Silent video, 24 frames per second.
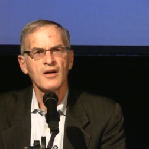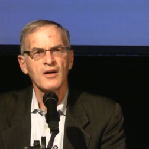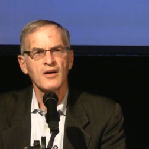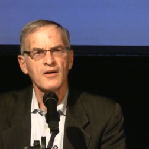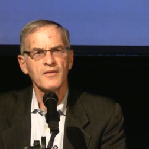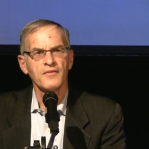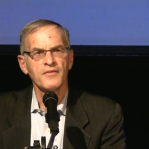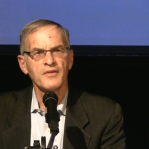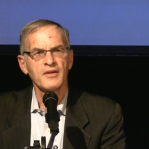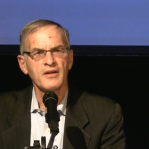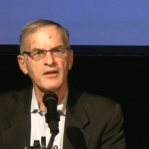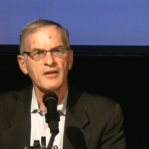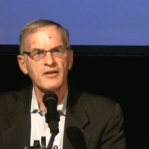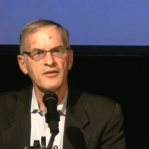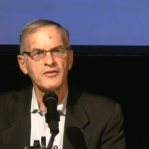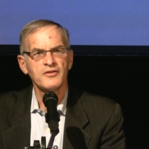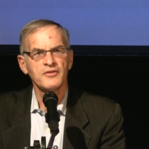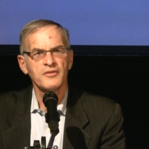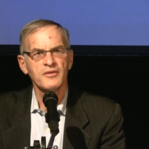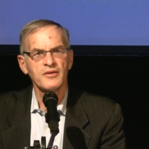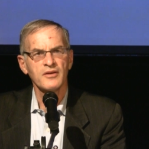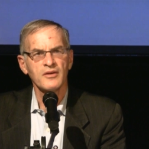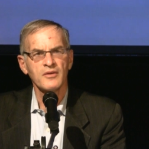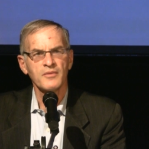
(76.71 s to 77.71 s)
of the
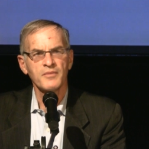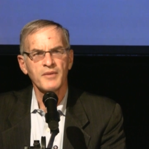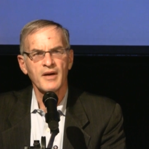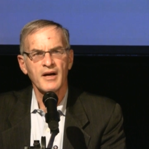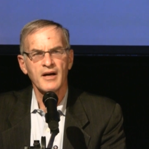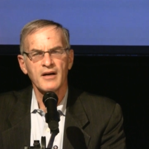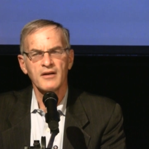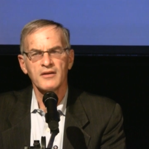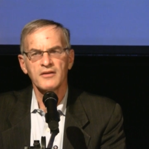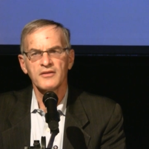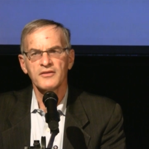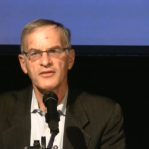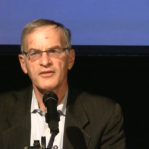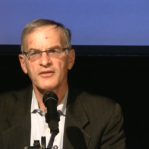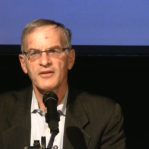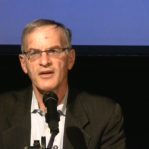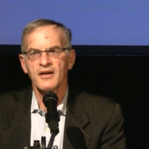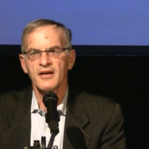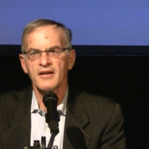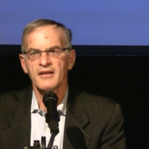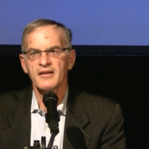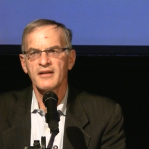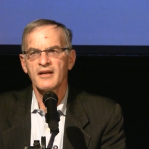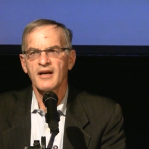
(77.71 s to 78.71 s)

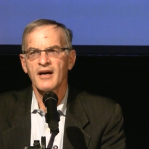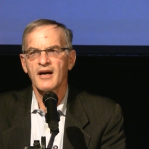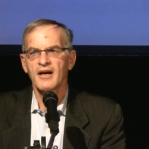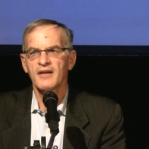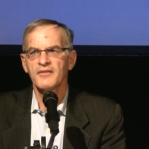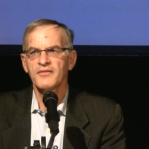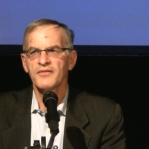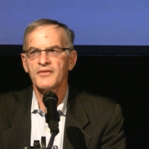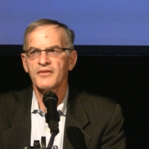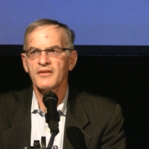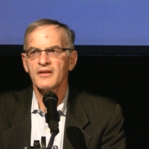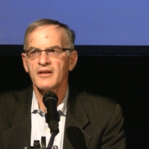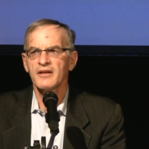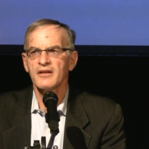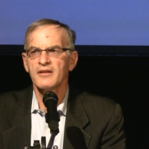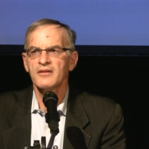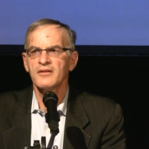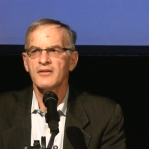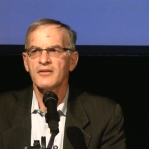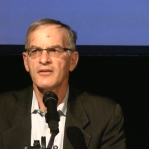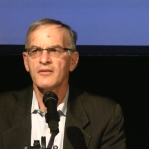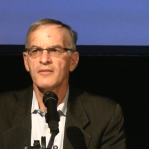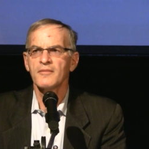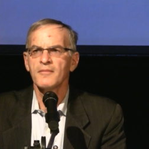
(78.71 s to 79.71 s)
Israel-Palestine
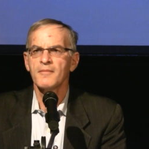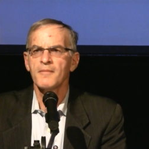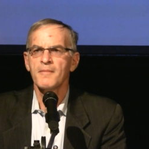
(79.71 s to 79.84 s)
conflict